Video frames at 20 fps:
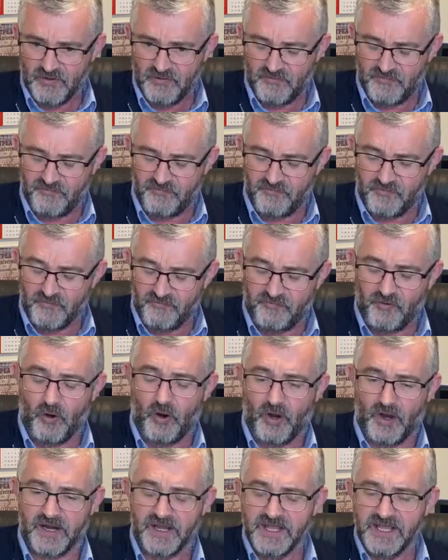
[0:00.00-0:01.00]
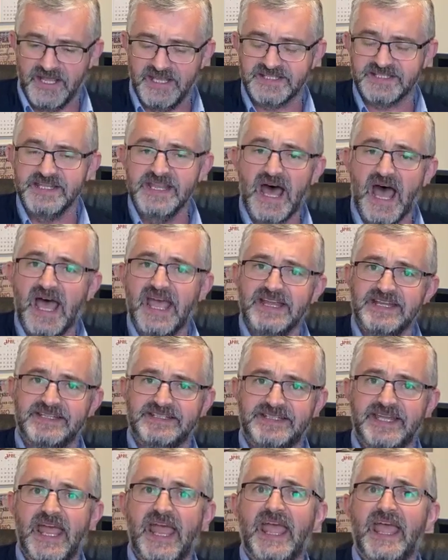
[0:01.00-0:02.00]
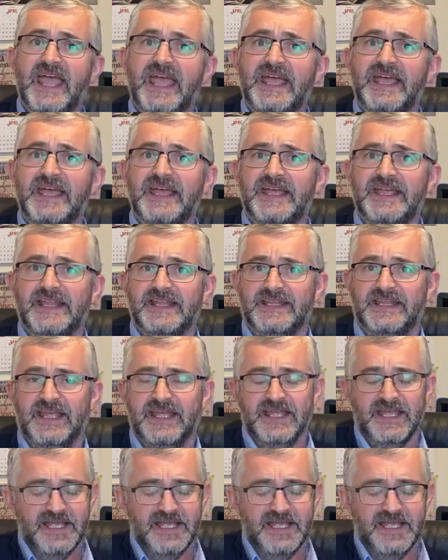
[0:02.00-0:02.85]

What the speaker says: for, is nigh dead.